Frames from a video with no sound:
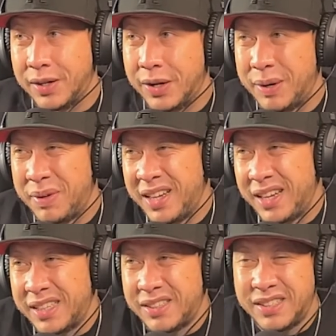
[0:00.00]
know what I mean?
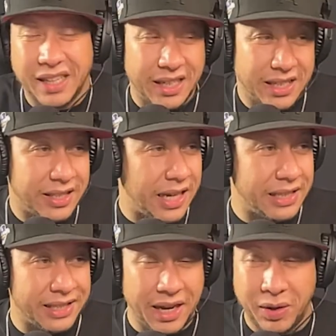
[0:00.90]
Like there's nothing that stands
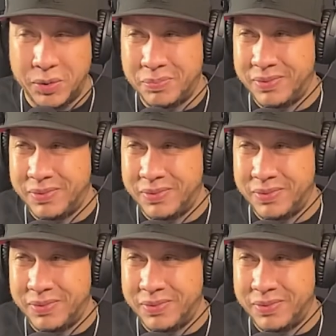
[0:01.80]
out